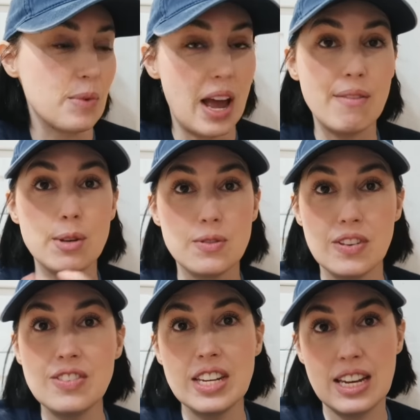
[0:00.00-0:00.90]
We have those
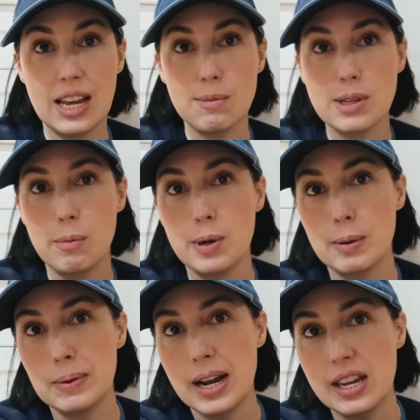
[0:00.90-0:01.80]
15 names, I'll put
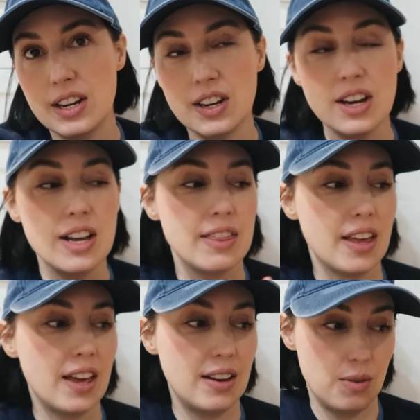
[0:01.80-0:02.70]
them right here,
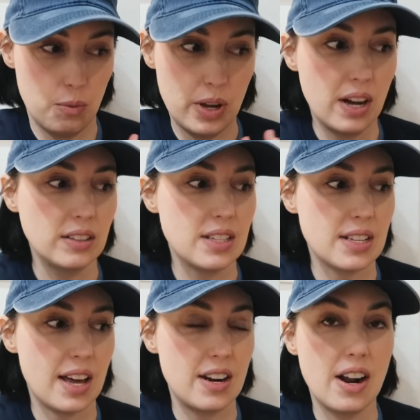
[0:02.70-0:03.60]
that we all decided